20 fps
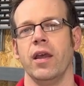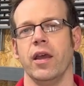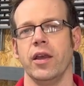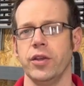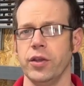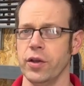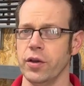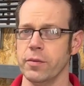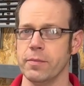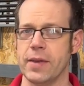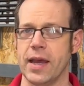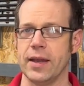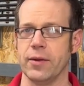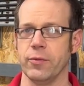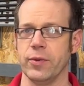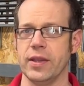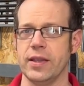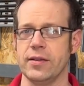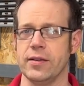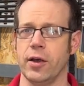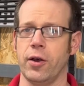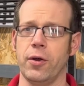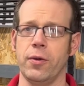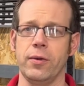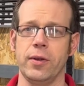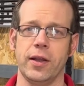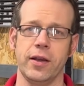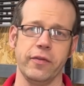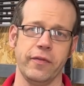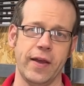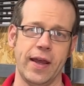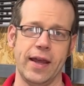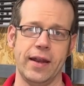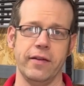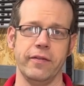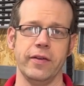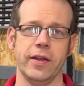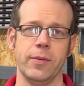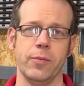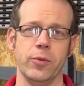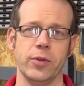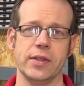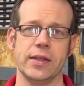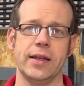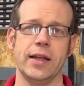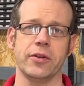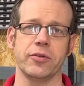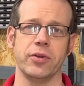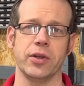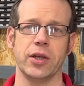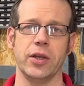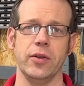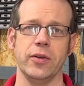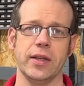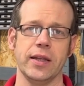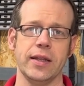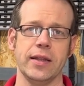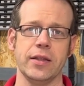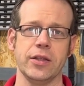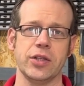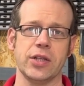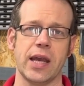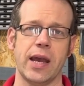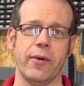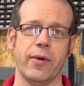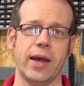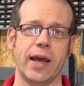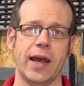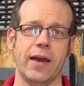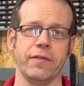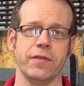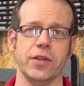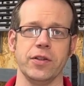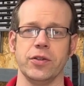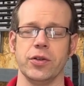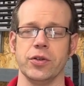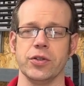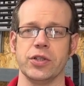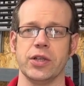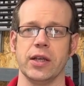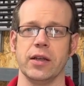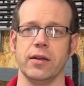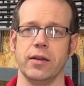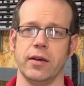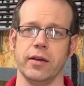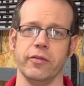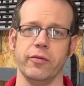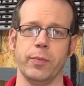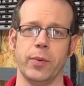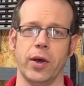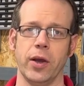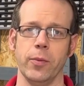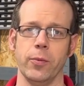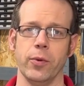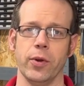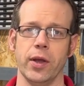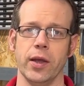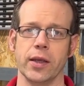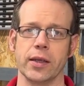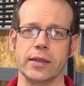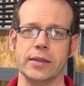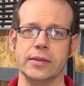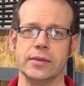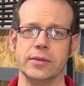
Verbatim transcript: A young man with his whole life ahead of him was electrocuted in the shower after touching live pipework.